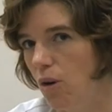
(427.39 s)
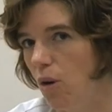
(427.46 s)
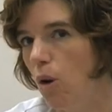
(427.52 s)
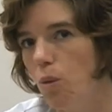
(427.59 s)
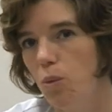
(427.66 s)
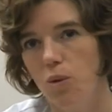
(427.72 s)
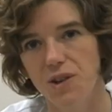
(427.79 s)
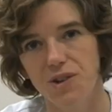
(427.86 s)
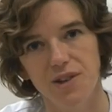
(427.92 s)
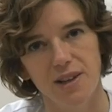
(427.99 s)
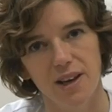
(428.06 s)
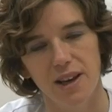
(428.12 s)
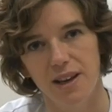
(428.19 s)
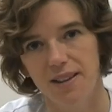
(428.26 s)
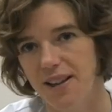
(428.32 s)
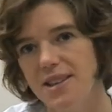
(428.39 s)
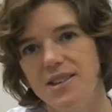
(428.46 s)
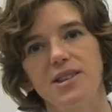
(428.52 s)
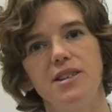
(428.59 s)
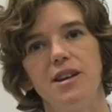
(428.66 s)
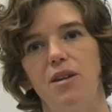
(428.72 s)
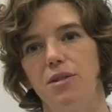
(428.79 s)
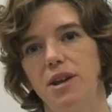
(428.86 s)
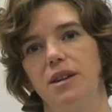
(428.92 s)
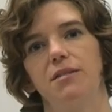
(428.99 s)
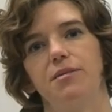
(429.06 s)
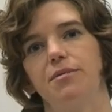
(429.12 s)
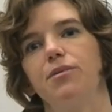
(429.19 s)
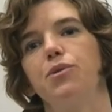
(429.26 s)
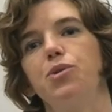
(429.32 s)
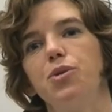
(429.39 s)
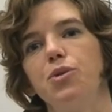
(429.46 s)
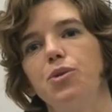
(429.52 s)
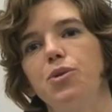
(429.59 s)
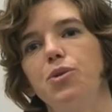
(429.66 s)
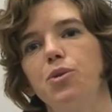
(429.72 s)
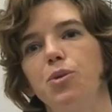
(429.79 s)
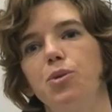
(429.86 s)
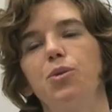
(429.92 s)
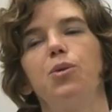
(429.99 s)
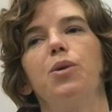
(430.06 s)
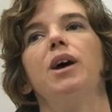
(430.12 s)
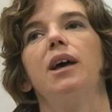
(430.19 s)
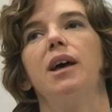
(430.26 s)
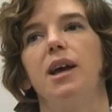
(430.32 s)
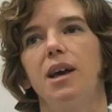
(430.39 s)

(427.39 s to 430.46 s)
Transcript: always uh, necessary to, to